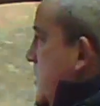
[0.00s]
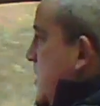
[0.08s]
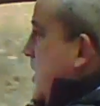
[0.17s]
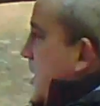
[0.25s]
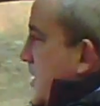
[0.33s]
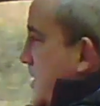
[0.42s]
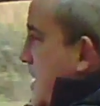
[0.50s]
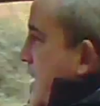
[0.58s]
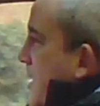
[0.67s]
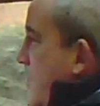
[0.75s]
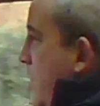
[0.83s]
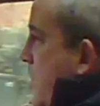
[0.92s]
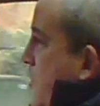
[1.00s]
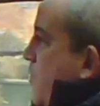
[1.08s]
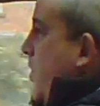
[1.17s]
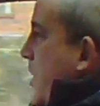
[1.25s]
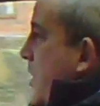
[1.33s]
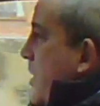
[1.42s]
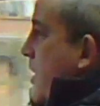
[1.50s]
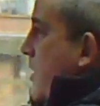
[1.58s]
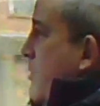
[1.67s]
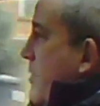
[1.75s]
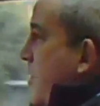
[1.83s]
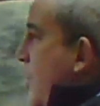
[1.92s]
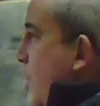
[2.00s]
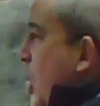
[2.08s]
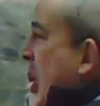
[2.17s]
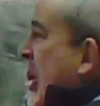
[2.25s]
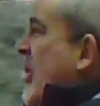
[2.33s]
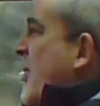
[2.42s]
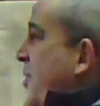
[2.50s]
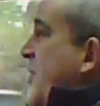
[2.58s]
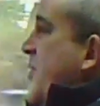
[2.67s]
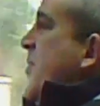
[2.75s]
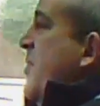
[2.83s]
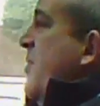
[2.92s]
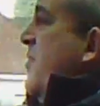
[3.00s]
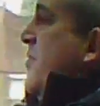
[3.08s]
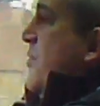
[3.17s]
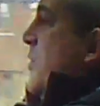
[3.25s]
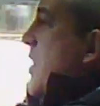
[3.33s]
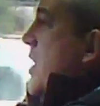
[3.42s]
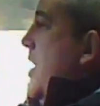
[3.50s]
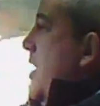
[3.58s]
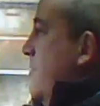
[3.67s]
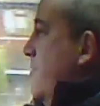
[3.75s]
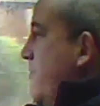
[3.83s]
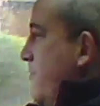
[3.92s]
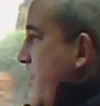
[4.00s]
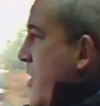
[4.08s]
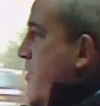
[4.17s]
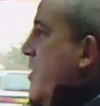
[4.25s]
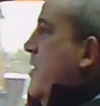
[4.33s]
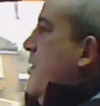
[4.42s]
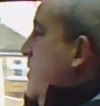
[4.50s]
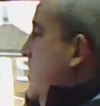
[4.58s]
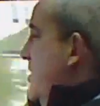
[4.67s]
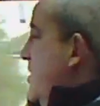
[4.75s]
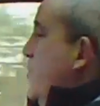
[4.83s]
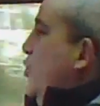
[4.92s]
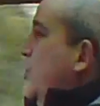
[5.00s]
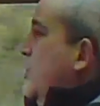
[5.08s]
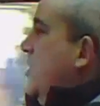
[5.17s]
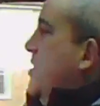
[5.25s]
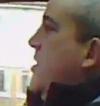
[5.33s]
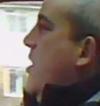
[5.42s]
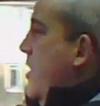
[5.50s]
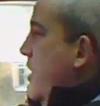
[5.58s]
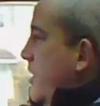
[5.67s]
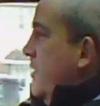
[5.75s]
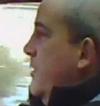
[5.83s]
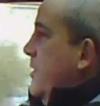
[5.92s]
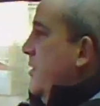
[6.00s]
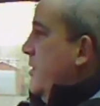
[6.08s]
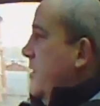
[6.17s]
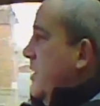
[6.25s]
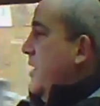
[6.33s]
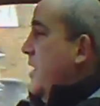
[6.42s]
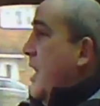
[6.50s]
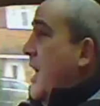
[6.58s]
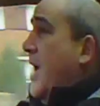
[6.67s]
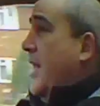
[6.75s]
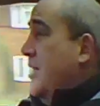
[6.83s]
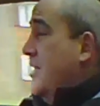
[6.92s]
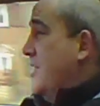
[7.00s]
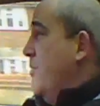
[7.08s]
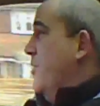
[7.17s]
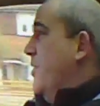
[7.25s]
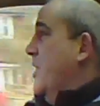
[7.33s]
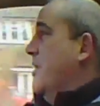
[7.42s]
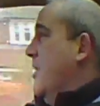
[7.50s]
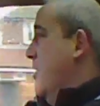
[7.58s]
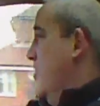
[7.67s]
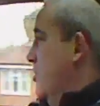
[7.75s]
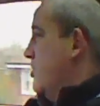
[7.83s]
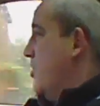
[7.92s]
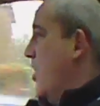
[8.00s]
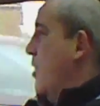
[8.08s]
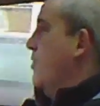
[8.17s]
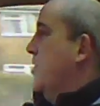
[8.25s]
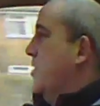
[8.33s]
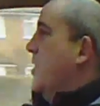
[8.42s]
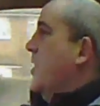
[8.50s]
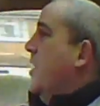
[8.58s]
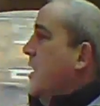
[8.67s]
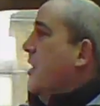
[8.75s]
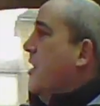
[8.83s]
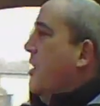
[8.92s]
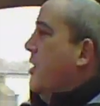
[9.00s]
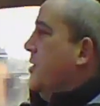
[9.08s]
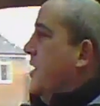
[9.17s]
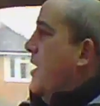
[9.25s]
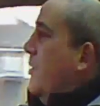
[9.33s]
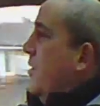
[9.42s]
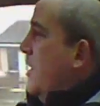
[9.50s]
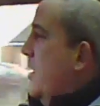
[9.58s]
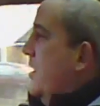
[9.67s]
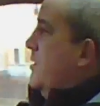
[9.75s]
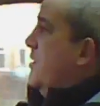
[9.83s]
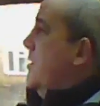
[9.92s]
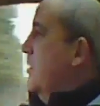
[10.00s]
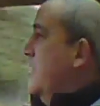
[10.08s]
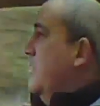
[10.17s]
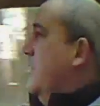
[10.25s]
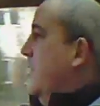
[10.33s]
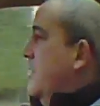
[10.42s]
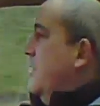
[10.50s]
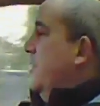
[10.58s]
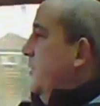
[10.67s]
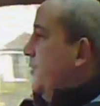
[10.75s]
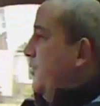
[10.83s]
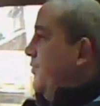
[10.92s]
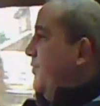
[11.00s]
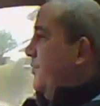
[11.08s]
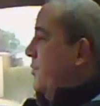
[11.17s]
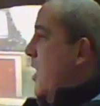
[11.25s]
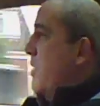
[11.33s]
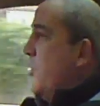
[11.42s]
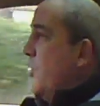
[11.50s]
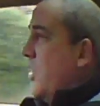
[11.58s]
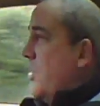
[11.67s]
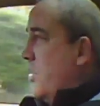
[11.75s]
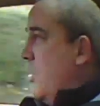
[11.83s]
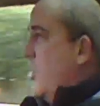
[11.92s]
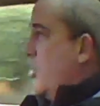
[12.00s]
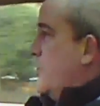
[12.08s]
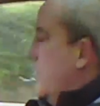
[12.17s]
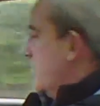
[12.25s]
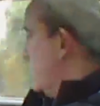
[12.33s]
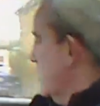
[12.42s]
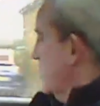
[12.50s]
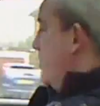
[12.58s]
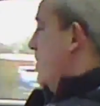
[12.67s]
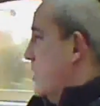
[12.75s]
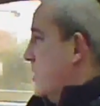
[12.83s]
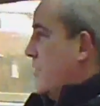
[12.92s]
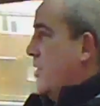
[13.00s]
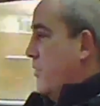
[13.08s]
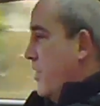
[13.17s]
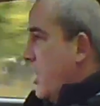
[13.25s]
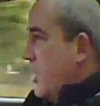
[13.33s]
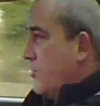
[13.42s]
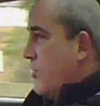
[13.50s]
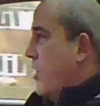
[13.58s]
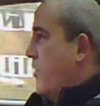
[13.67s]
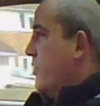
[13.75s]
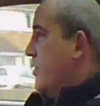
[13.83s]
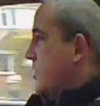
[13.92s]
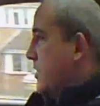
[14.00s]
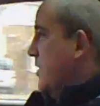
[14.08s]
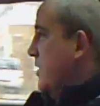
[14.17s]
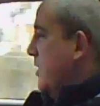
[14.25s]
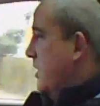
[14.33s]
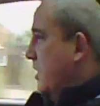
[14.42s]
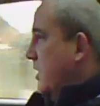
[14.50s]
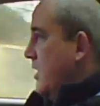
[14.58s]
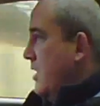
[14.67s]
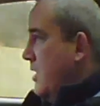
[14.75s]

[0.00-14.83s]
to see exactly where you've been and more. It is a very simple design, and it's something that you just don't see in cars nowadays. Maybe you get the large ones in the big Range Rovers and the